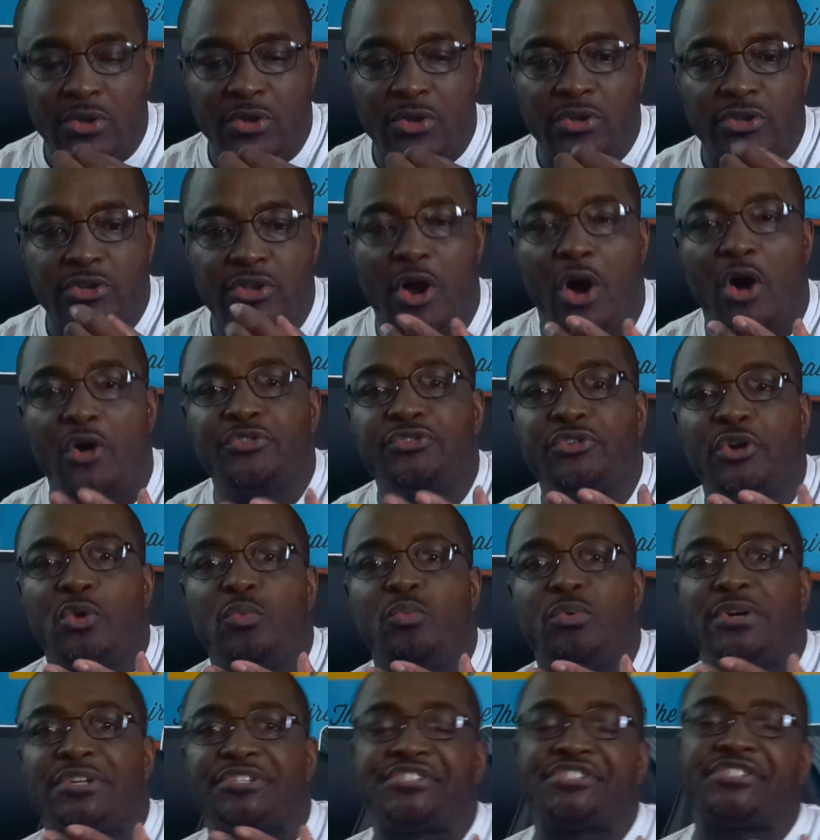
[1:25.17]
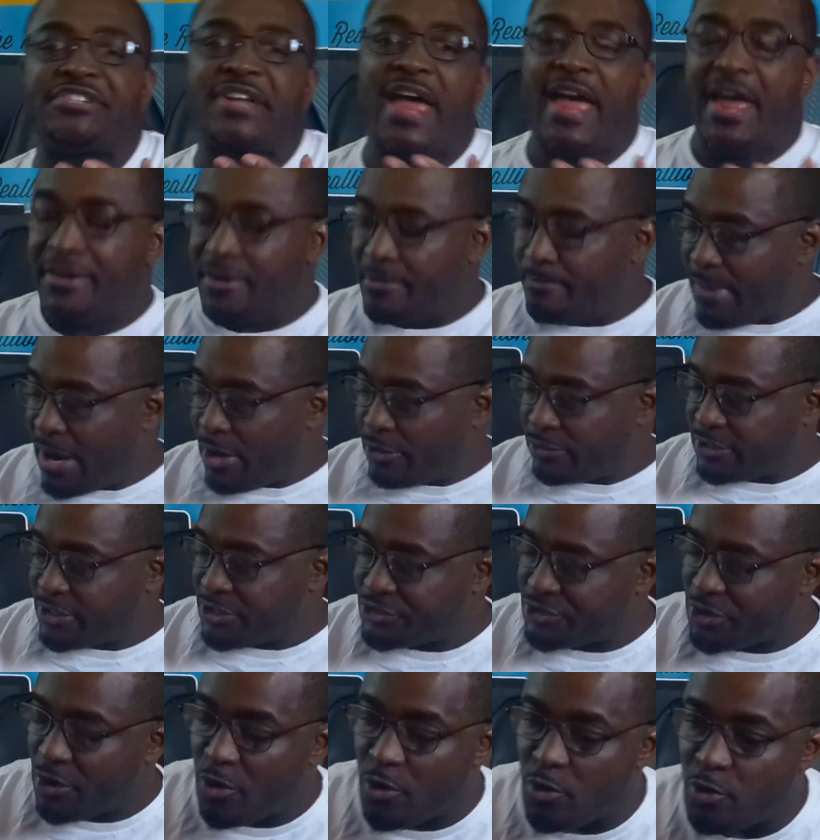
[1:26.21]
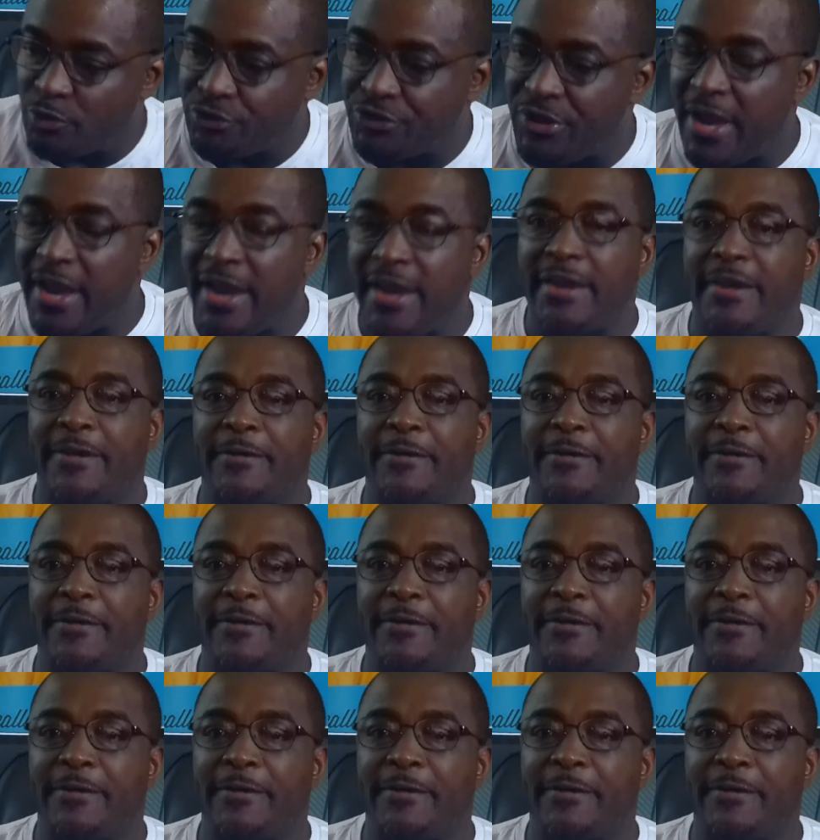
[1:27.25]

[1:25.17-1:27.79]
Y'all know what's sad about this whole thing